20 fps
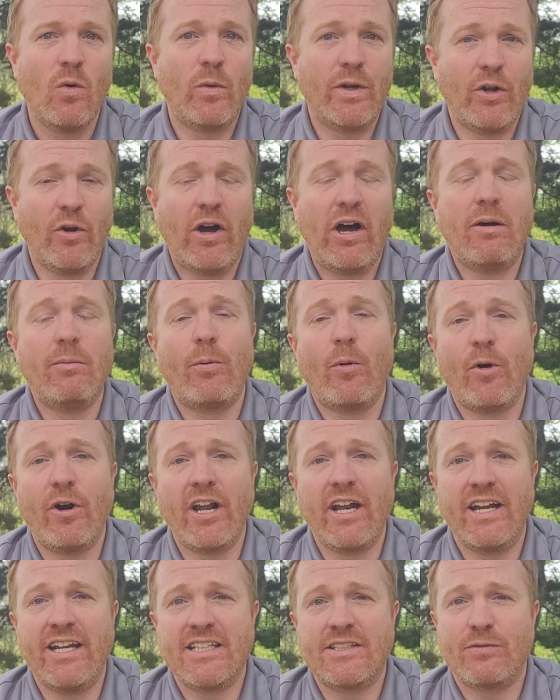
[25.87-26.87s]
We know how
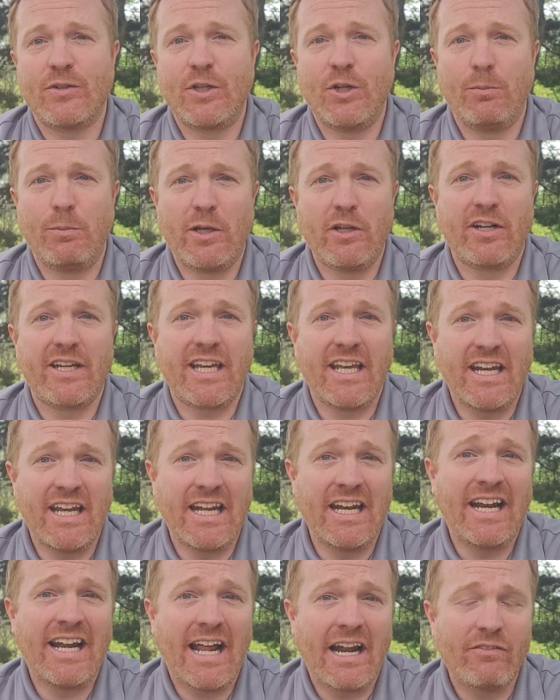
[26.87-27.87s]
important it is for you to be able to get
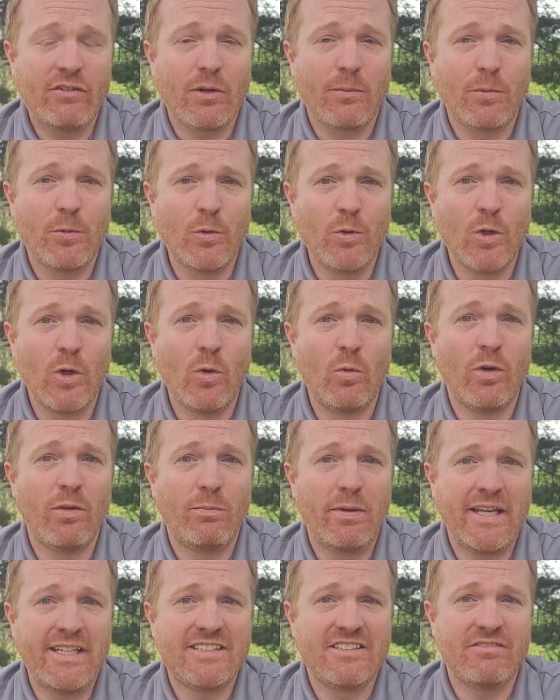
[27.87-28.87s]
in and out of your pool
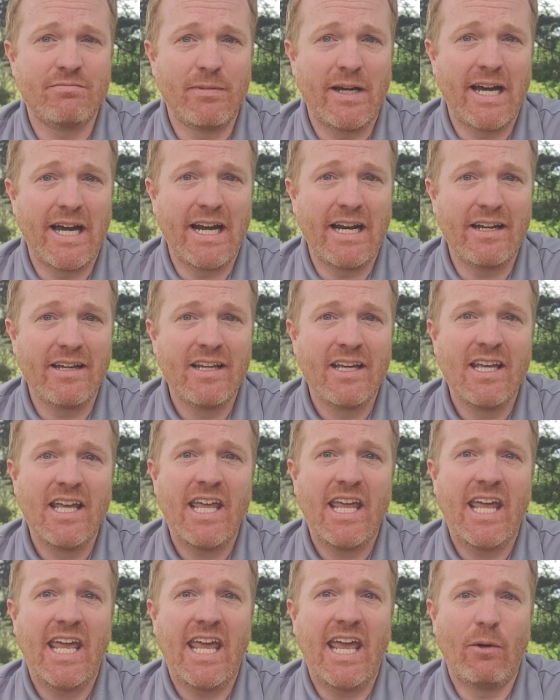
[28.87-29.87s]
with peace of mind
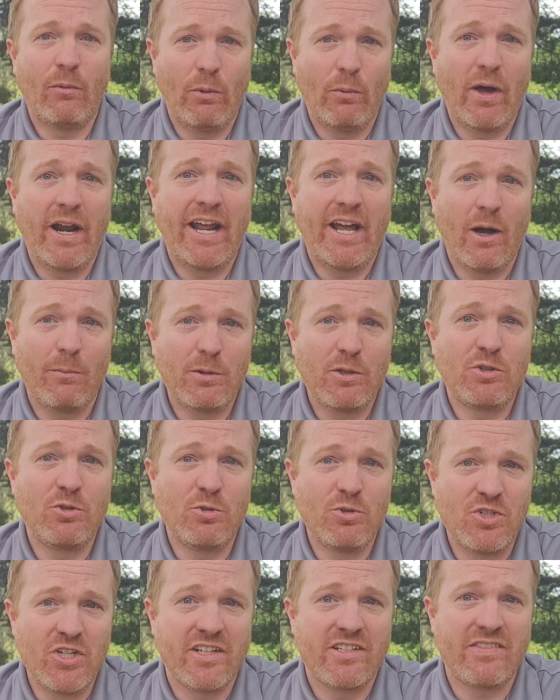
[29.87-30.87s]
and we want to help you
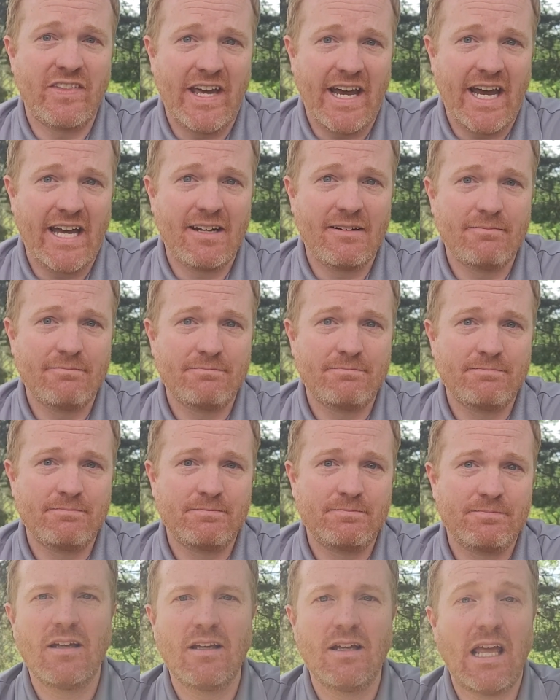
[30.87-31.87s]
do just that.
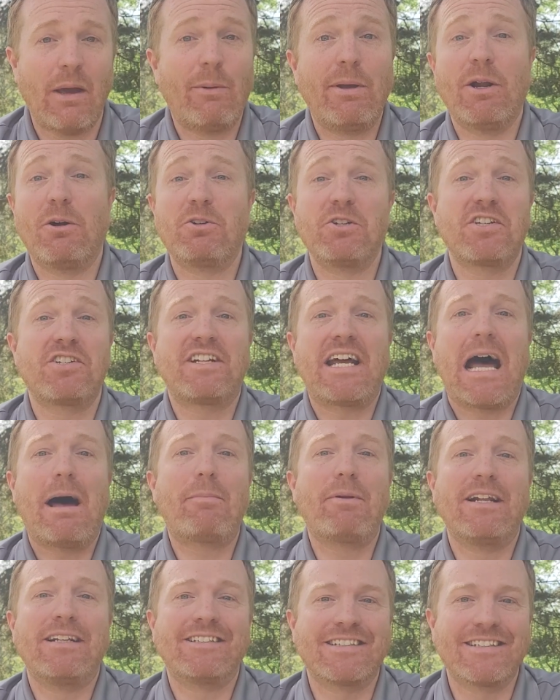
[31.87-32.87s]
And we don't just
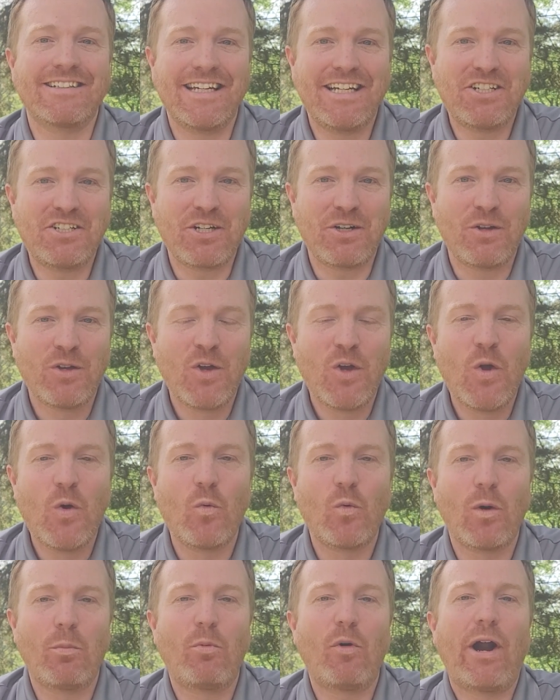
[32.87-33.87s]
stop at installation.
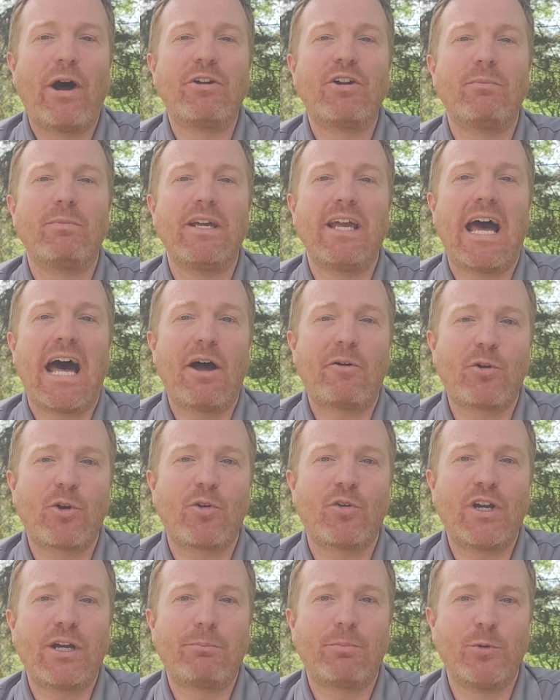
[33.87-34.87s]
We're proud to be Aqua
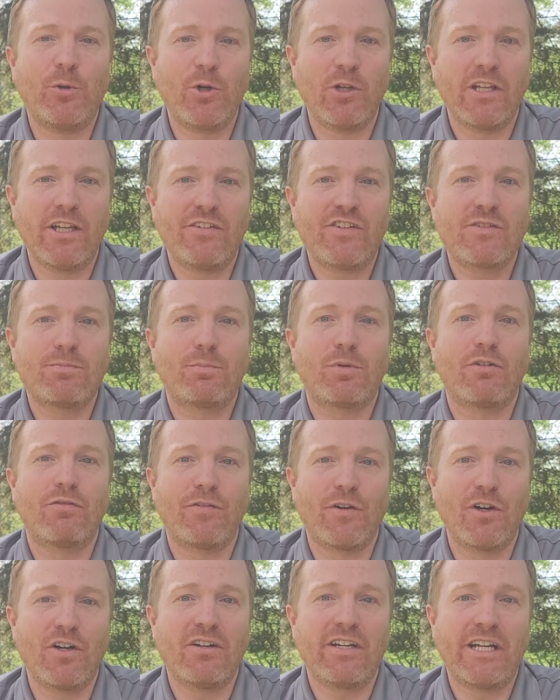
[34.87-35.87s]
Creek Pool Lift's
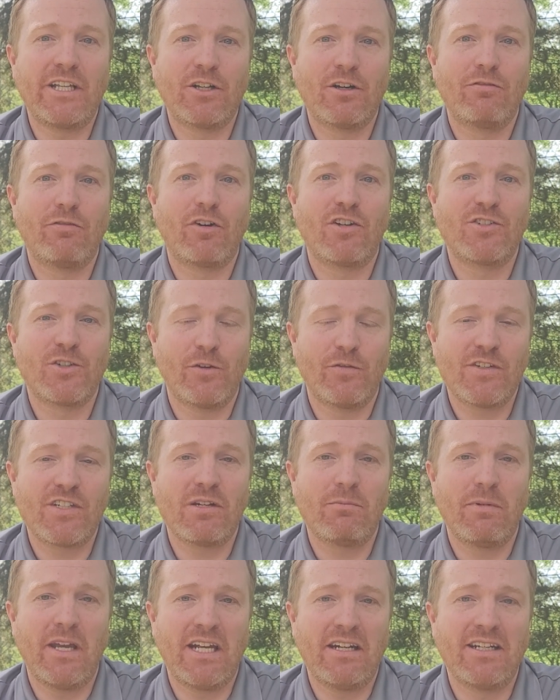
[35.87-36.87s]
preferred dealer for service
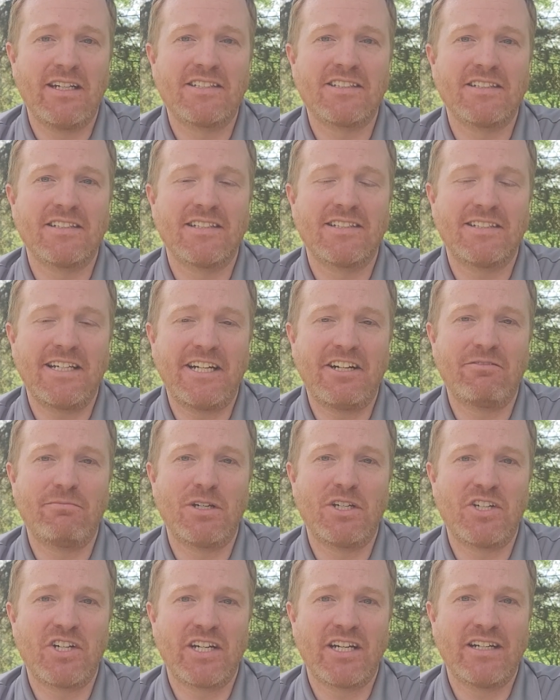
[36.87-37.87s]
and maintenance in the state of
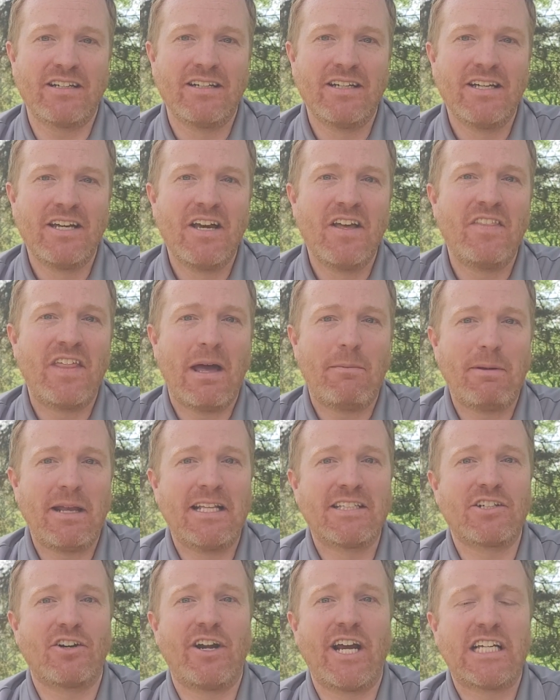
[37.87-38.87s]
Michigan. That
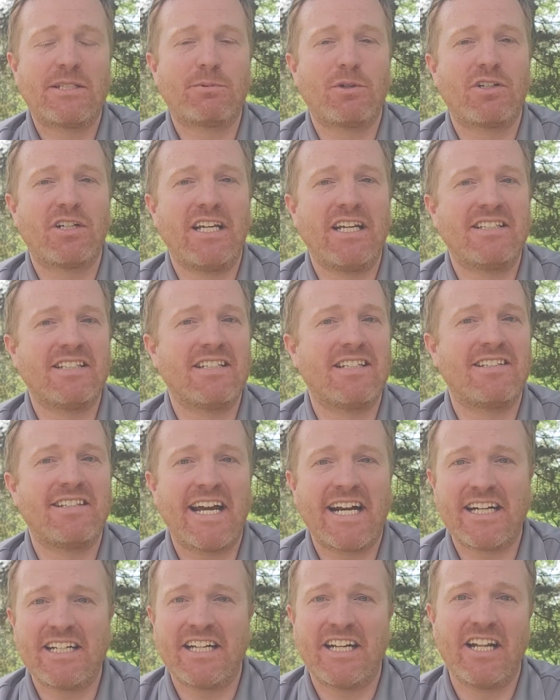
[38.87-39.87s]
means our expertise is
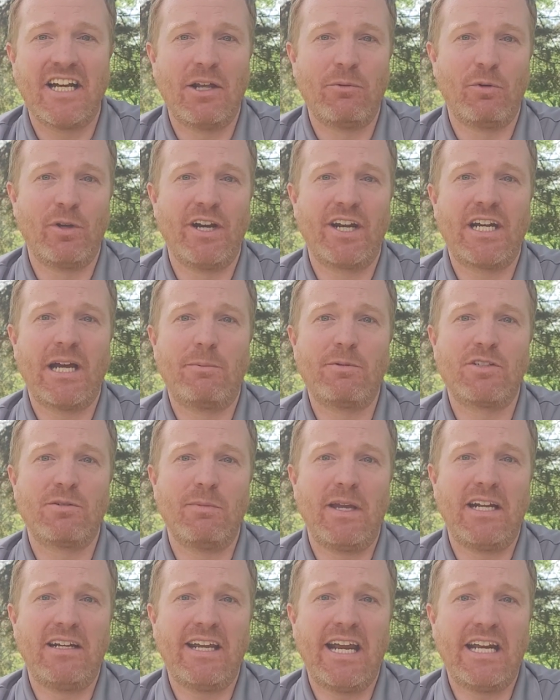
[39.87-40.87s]
second to none when it comes to
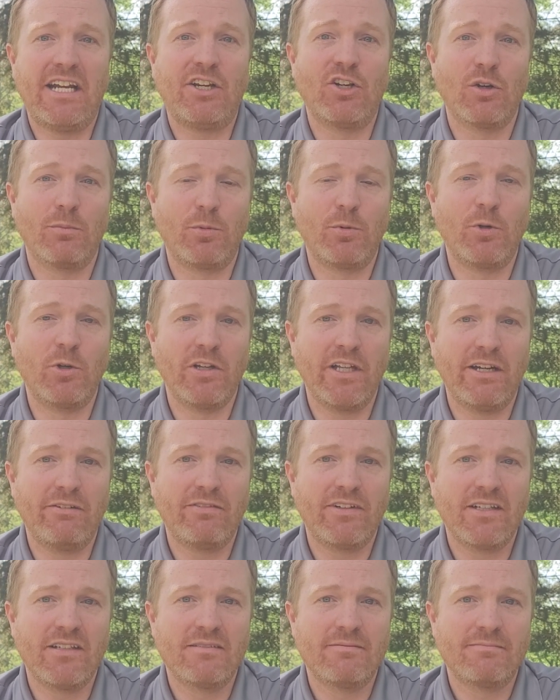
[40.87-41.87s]
maintaining your pool
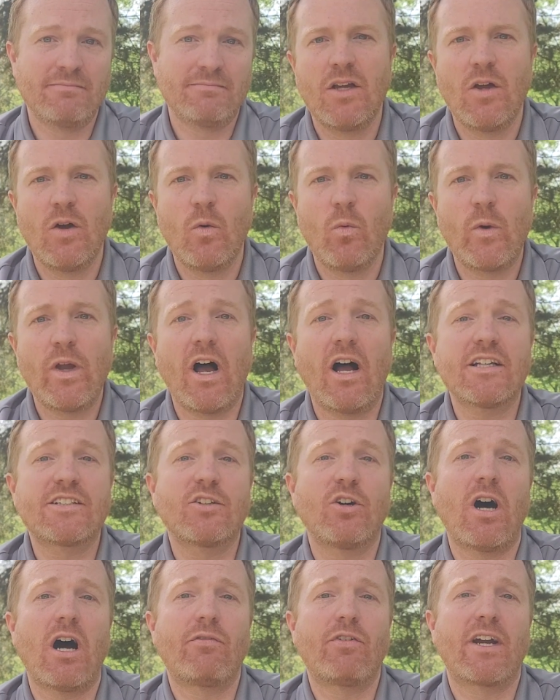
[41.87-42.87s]
lift. We
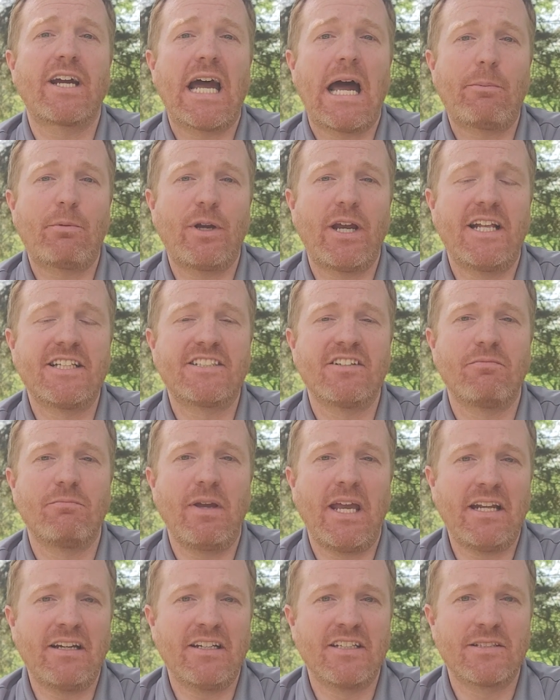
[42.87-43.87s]
also offer comprehensive
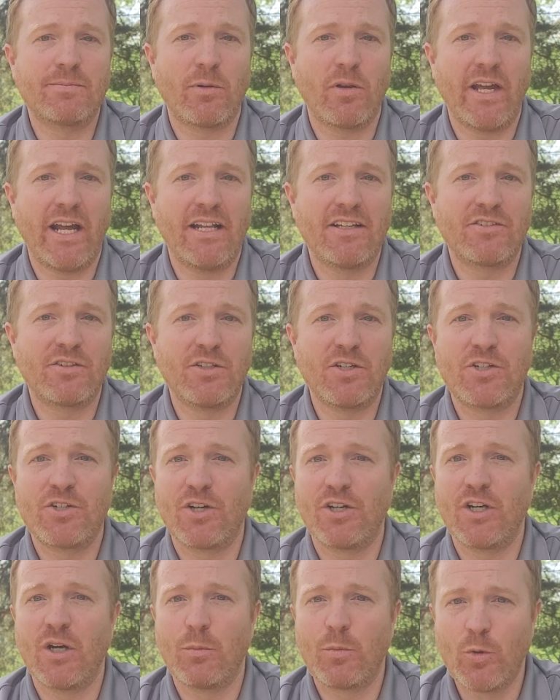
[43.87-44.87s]
maintenance plans to
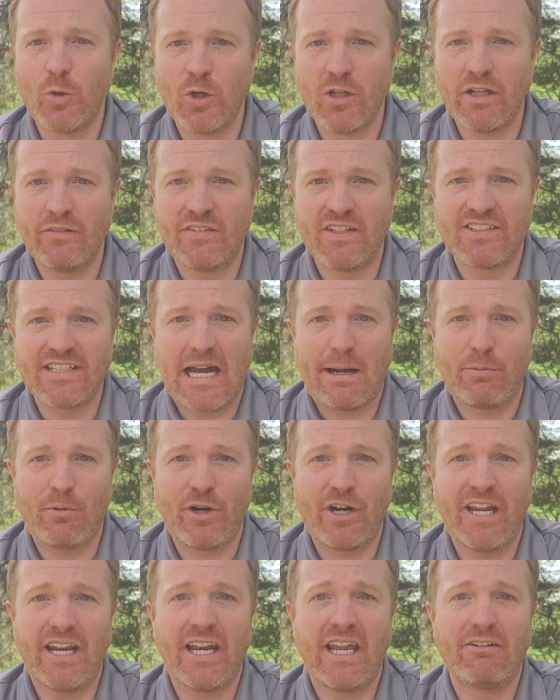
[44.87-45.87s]
ensure your pool lift is
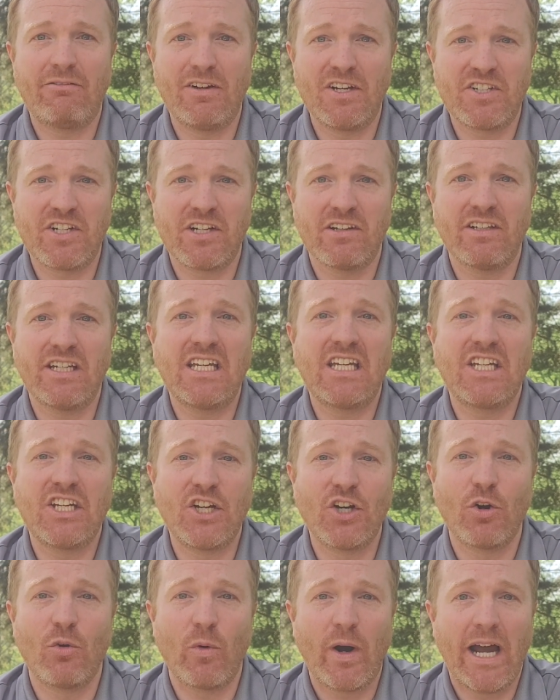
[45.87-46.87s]
operating efficiently
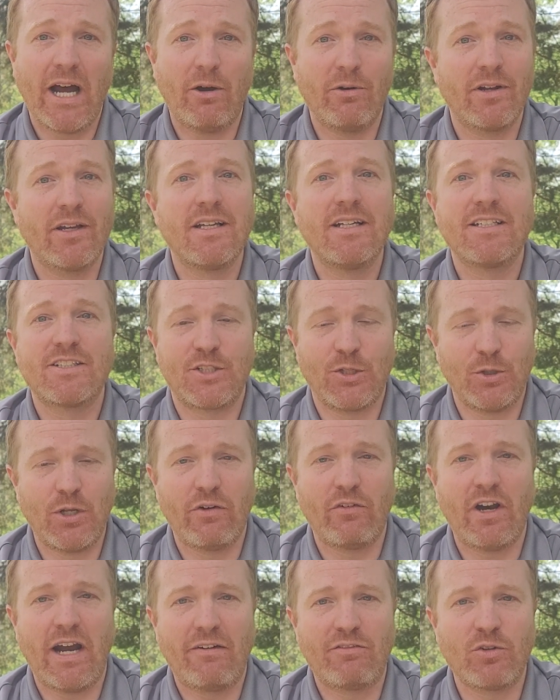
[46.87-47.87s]
year-round, so you
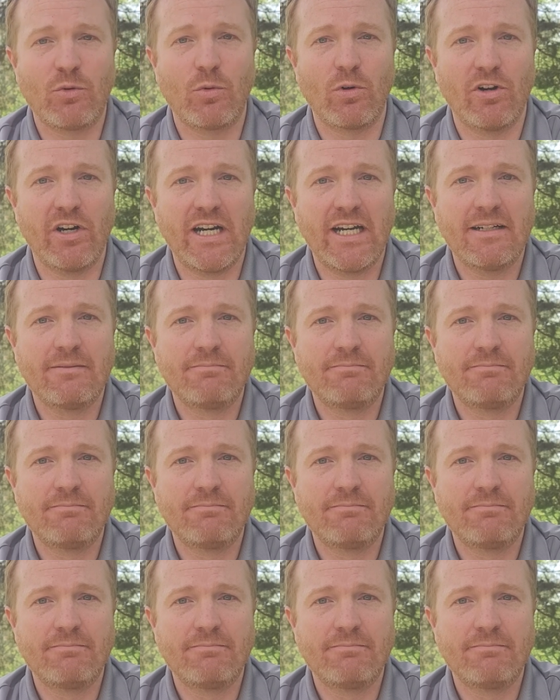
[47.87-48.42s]
never have to worry.